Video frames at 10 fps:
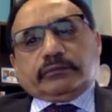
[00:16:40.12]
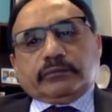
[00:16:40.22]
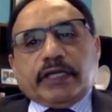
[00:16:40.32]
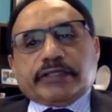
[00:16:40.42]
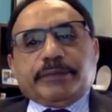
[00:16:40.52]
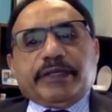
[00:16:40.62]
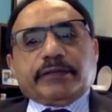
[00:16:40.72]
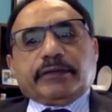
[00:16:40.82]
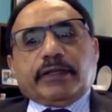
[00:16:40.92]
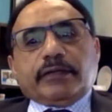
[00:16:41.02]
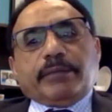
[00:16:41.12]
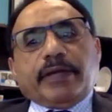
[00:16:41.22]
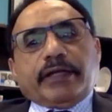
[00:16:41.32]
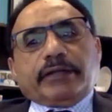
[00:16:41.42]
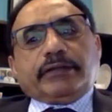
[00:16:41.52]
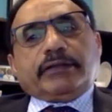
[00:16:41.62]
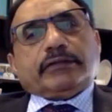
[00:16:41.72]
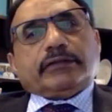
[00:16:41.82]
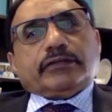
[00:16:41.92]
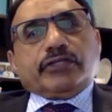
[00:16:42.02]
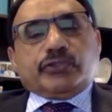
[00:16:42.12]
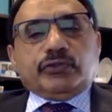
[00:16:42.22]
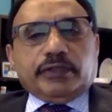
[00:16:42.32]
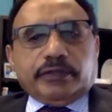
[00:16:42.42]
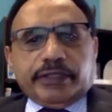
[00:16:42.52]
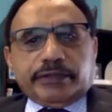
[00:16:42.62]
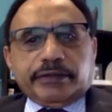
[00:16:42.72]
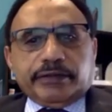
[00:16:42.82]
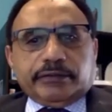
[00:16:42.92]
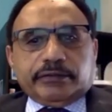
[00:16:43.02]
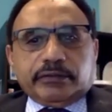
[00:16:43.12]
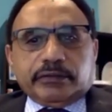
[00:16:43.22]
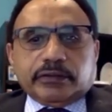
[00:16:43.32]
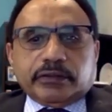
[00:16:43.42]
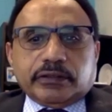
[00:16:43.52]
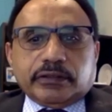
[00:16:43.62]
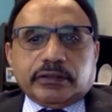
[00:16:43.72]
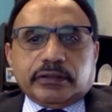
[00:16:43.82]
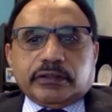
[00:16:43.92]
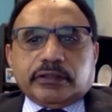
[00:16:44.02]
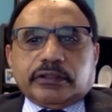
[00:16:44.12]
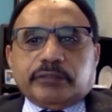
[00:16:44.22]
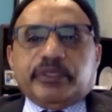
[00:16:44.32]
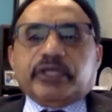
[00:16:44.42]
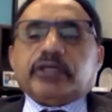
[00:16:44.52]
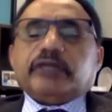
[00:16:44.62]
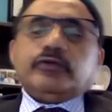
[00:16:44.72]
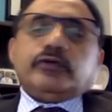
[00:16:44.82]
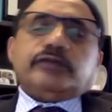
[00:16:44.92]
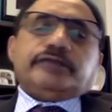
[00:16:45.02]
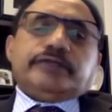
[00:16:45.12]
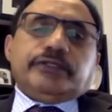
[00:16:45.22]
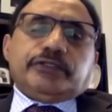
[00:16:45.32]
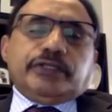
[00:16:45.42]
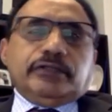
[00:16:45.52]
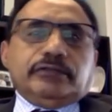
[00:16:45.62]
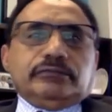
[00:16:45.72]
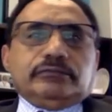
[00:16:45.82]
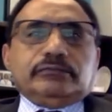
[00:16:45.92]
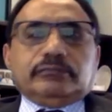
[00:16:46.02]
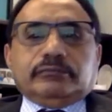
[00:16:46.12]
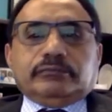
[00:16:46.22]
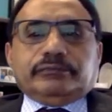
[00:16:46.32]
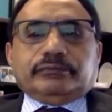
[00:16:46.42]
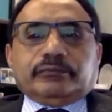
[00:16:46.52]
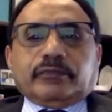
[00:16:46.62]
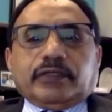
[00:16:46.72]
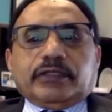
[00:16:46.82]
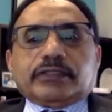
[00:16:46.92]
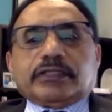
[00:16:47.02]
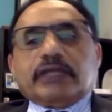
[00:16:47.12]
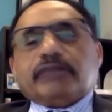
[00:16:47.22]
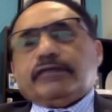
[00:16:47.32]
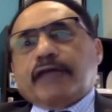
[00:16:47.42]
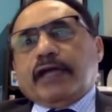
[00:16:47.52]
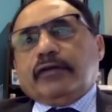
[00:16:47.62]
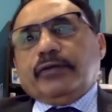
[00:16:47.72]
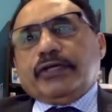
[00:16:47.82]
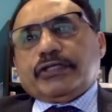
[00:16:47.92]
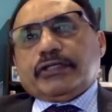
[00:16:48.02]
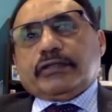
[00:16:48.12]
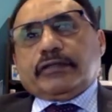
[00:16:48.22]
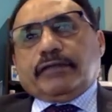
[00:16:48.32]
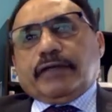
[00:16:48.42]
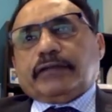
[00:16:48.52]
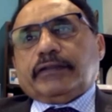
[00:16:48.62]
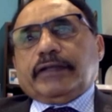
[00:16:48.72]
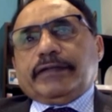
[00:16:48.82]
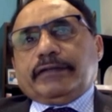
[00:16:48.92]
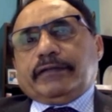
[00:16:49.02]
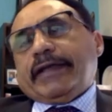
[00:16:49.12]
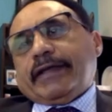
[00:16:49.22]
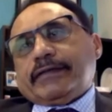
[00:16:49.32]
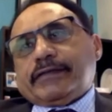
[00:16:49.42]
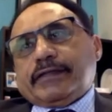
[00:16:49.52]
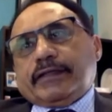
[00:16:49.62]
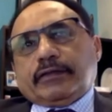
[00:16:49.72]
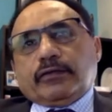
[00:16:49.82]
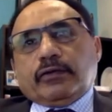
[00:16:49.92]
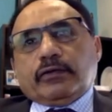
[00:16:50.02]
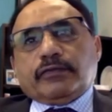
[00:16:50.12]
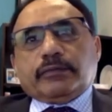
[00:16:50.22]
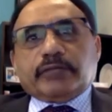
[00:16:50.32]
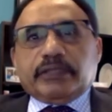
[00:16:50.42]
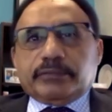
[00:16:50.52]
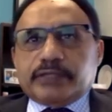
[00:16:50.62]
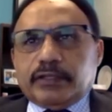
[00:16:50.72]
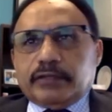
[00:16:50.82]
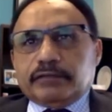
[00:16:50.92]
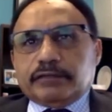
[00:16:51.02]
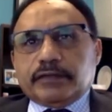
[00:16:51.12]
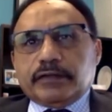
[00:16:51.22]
has been done by student rating, peer review of teaching, self-evaluation. The faculty, that they can set a goal for themselves